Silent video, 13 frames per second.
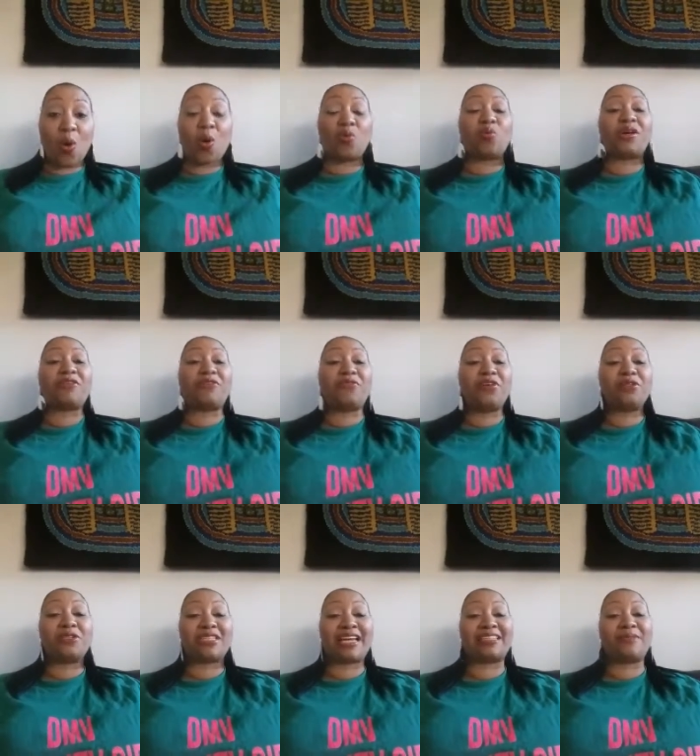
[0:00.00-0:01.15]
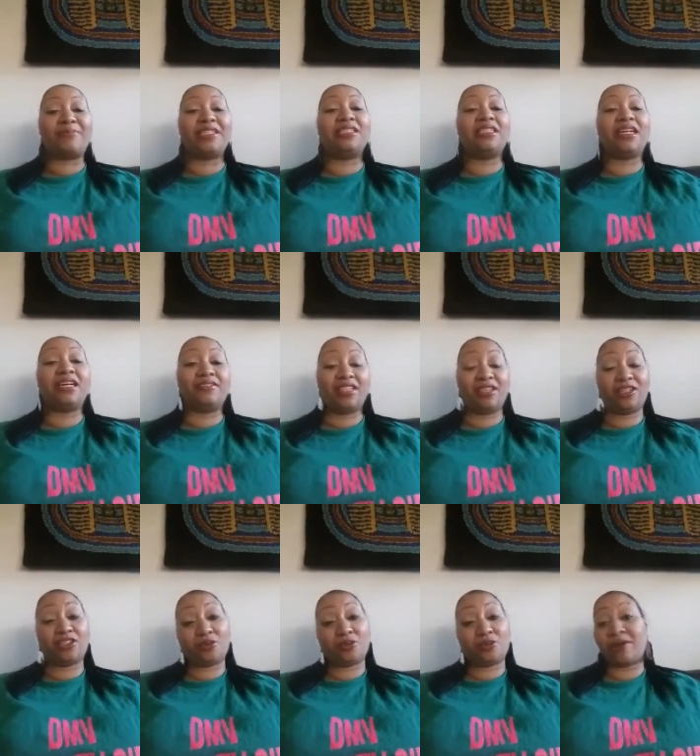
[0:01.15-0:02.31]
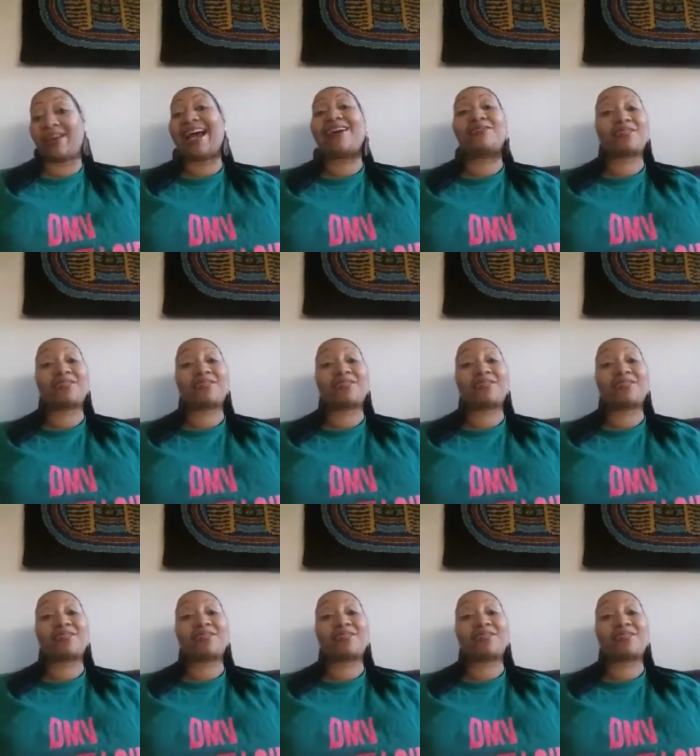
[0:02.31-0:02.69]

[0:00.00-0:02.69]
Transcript: feels like to be loved in a two parent household.